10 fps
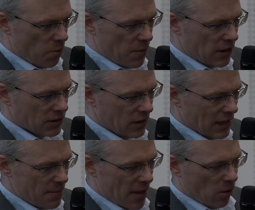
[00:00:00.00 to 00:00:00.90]
or
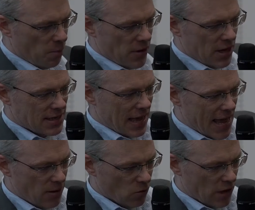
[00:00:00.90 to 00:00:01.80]
personal email per
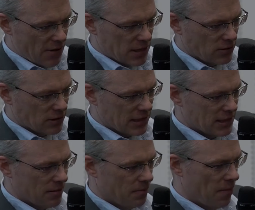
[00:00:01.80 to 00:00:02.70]
day will go into your
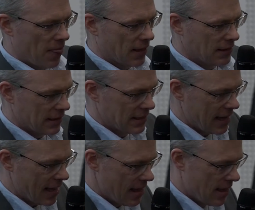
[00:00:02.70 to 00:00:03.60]
system. I said,
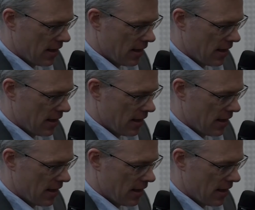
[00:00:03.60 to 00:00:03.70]
yeah.